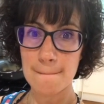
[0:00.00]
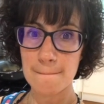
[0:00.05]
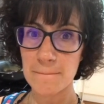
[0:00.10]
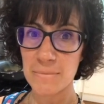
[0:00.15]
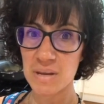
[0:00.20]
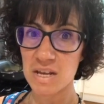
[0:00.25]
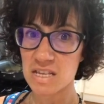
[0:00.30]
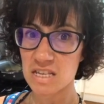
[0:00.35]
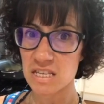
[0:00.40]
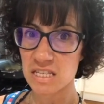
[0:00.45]

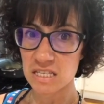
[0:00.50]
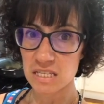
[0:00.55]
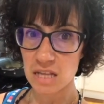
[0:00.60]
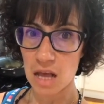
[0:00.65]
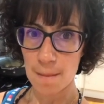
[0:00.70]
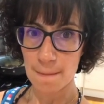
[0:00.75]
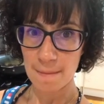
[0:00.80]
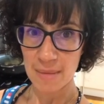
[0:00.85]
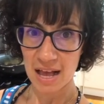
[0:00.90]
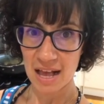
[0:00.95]
But
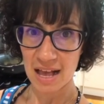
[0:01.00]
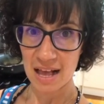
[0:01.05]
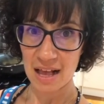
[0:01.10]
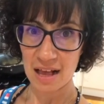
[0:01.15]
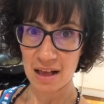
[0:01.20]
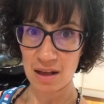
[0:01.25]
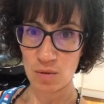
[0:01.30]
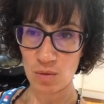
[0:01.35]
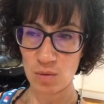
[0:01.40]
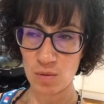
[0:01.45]
somehow,
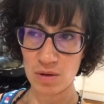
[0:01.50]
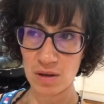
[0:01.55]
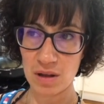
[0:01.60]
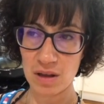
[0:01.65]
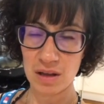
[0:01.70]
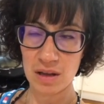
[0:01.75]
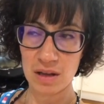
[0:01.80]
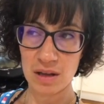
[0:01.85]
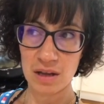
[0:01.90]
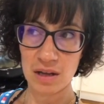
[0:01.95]

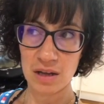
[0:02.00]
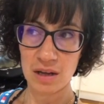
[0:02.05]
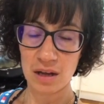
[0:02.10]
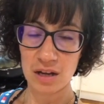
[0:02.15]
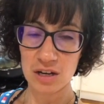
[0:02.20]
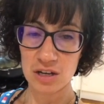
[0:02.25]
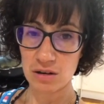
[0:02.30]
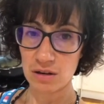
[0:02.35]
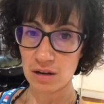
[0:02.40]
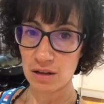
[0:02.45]
I
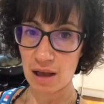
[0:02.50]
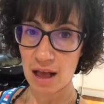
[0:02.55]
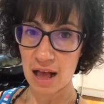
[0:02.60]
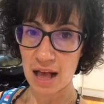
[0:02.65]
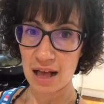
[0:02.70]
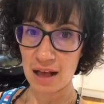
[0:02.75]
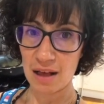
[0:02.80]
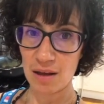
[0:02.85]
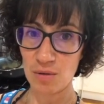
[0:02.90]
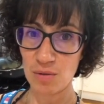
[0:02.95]
don't know
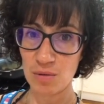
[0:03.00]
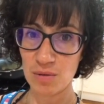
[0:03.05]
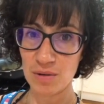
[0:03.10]
how,